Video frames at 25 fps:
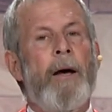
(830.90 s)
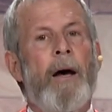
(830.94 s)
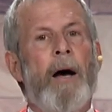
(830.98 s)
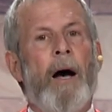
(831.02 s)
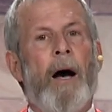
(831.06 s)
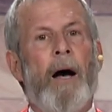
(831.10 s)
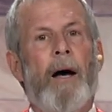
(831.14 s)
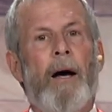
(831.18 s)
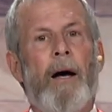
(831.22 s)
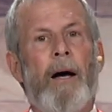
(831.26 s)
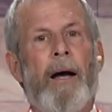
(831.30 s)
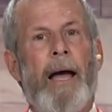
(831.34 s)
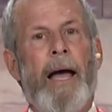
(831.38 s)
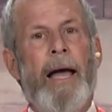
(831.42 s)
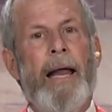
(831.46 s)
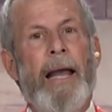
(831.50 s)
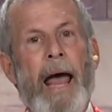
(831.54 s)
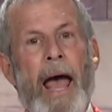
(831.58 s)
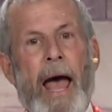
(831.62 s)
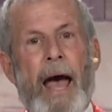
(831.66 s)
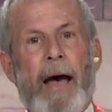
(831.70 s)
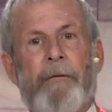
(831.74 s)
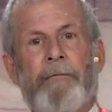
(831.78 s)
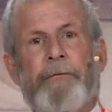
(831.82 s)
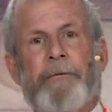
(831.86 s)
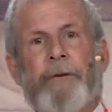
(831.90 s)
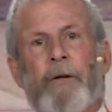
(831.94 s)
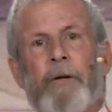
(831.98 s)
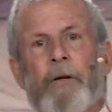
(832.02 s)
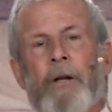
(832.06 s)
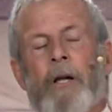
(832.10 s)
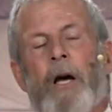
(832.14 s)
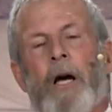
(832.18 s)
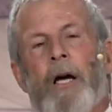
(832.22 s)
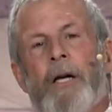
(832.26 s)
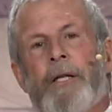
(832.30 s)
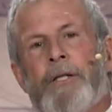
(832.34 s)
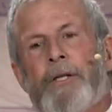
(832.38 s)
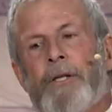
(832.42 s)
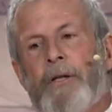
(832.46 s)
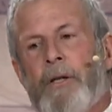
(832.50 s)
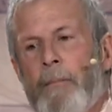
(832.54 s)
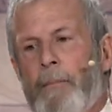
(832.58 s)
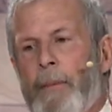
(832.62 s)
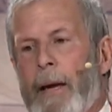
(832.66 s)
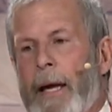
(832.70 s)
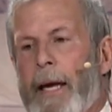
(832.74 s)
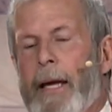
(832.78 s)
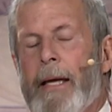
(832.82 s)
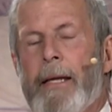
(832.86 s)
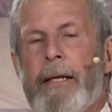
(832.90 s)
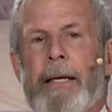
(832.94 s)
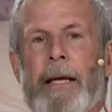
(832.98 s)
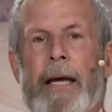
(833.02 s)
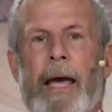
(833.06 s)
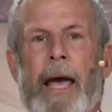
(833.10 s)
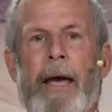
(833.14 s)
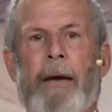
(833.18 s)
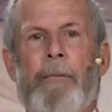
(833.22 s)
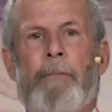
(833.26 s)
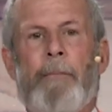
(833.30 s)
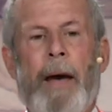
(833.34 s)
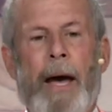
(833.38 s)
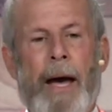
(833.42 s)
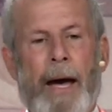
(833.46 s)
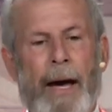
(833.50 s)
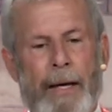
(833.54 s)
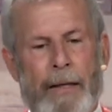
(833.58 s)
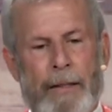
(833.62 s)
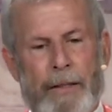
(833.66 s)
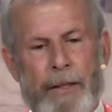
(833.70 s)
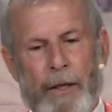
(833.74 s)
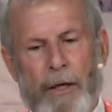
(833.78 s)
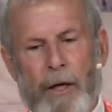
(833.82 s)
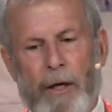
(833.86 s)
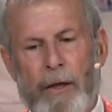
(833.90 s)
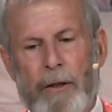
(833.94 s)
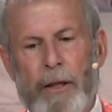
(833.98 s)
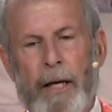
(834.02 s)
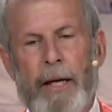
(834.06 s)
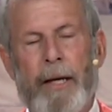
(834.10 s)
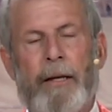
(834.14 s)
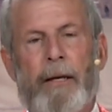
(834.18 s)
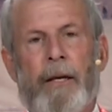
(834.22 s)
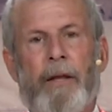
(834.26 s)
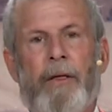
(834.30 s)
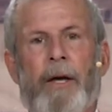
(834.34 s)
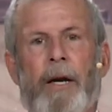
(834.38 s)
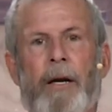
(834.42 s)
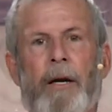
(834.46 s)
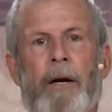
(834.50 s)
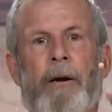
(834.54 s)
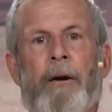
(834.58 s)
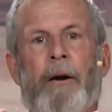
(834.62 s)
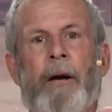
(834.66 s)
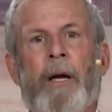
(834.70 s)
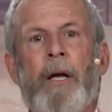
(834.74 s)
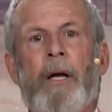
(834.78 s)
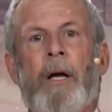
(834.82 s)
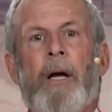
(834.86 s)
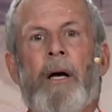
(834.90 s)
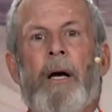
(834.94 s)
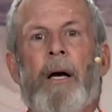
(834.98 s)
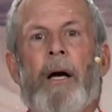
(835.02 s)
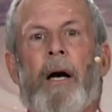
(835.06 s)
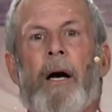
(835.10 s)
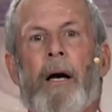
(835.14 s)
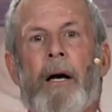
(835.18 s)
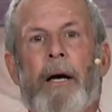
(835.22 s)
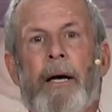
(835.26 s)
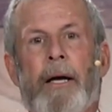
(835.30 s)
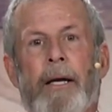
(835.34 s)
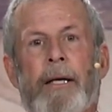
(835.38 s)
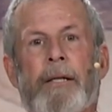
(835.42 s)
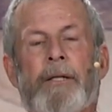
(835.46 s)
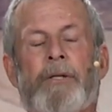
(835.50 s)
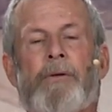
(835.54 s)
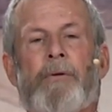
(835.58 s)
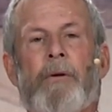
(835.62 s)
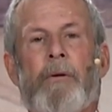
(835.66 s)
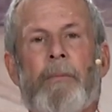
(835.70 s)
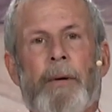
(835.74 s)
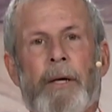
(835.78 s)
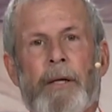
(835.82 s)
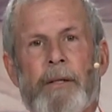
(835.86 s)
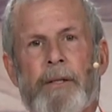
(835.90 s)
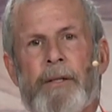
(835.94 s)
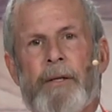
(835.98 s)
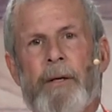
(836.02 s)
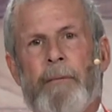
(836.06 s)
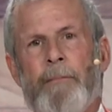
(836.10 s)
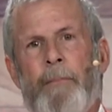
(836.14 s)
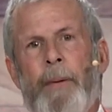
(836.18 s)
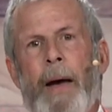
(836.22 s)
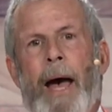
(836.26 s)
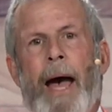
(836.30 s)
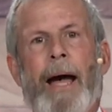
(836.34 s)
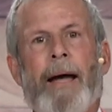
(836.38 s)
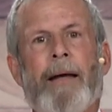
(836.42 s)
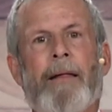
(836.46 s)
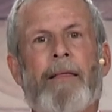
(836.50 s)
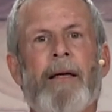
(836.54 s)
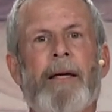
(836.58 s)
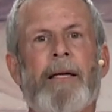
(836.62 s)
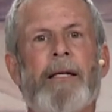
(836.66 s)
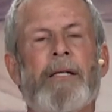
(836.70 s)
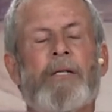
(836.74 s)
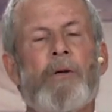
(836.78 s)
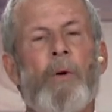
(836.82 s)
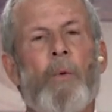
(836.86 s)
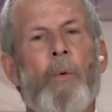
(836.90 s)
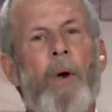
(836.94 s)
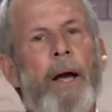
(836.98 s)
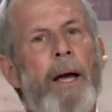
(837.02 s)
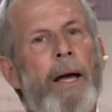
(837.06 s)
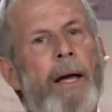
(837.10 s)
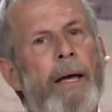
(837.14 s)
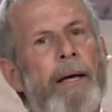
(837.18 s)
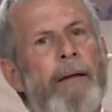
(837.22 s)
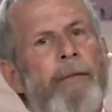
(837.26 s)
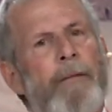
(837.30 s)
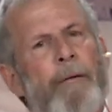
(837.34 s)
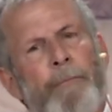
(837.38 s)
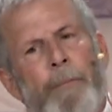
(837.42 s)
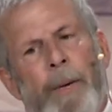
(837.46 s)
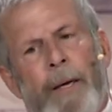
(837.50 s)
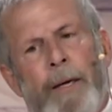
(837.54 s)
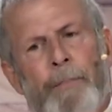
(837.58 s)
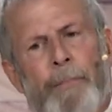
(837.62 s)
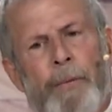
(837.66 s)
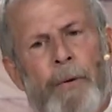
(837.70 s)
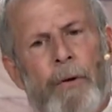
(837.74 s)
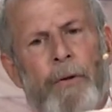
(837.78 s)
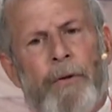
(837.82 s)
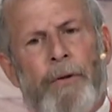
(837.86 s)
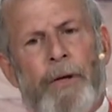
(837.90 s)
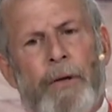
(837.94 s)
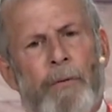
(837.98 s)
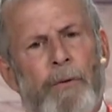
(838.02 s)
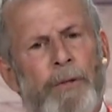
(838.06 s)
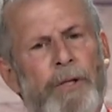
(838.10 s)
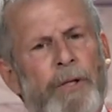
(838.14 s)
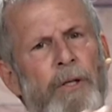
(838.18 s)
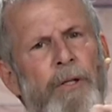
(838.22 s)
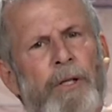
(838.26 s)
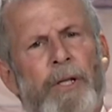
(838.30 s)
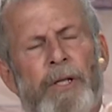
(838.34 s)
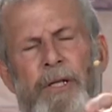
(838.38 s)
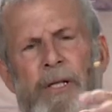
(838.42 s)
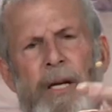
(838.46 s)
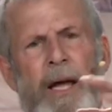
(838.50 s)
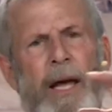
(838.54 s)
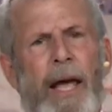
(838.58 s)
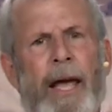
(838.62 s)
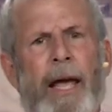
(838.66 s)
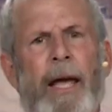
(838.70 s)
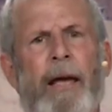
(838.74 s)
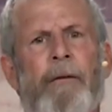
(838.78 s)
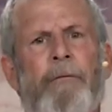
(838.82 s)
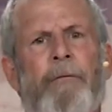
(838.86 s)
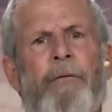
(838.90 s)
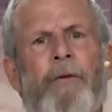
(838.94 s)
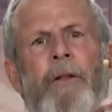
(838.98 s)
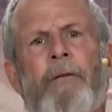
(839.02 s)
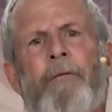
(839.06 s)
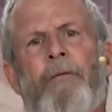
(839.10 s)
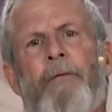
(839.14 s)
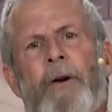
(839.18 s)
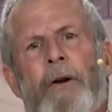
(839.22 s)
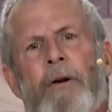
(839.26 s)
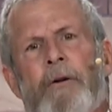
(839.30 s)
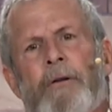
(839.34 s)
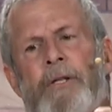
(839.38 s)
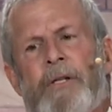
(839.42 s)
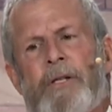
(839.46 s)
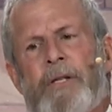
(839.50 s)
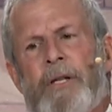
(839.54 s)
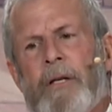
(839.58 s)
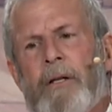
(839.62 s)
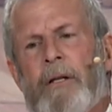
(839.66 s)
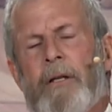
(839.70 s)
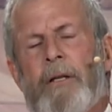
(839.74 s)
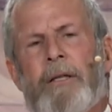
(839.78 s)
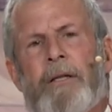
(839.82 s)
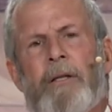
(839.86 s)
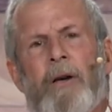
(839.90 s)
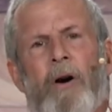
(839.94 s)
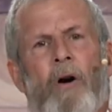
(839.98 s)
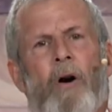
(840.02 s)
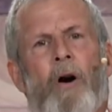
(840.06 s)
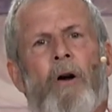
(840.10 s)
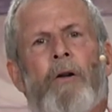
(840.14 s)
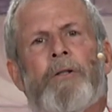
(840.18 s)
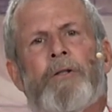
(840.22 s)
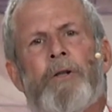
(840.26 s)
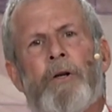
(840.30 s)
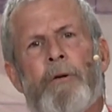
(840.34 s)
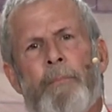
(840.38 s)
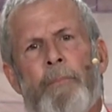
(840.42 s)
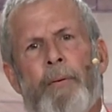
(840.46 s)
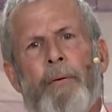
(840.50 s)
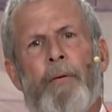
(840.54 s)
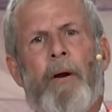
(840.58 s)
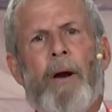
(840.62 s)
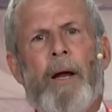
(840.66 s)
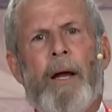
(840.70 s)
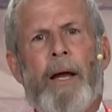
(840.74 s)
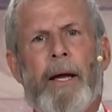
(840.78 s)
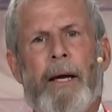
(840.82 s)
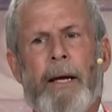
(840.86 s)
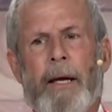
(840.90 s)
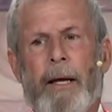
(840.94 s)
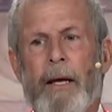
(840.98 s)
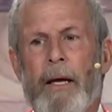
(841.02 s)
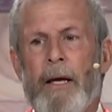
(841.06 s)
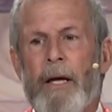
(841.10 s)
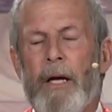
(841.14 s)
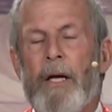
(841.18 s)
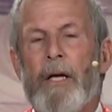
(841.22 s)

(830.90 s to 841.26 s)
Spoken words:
And after lunch, the band came back to collect their instruments and pack things away, and the people, there was just a handful of folks still at the altar praying.